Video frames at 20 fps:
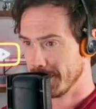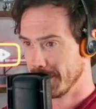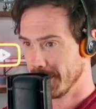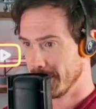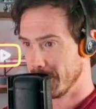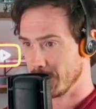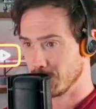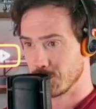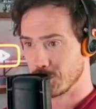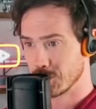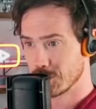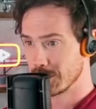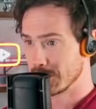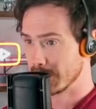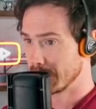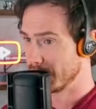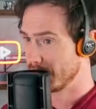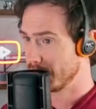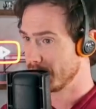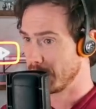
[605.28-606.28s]
I'm
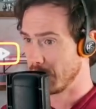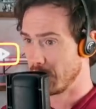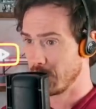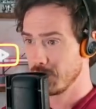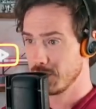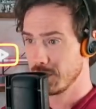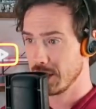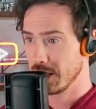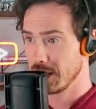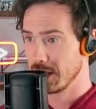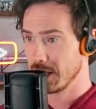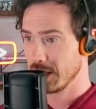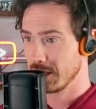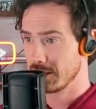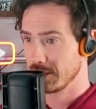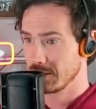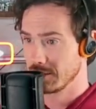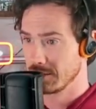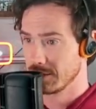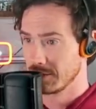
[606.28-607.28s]
just gonna follow their
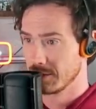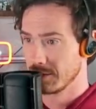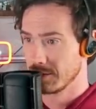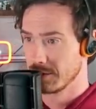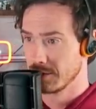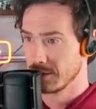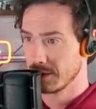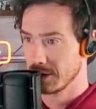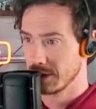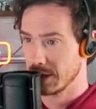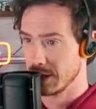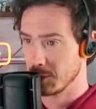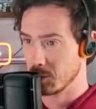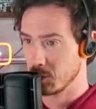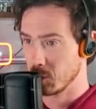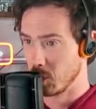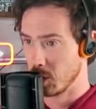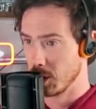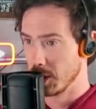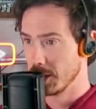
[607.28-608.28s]
lead.
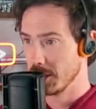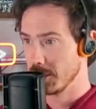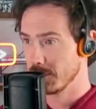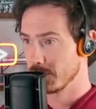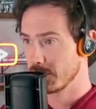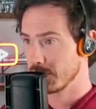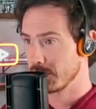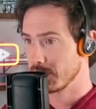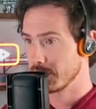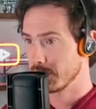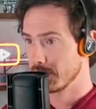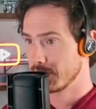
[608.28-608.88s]
Keep quiet.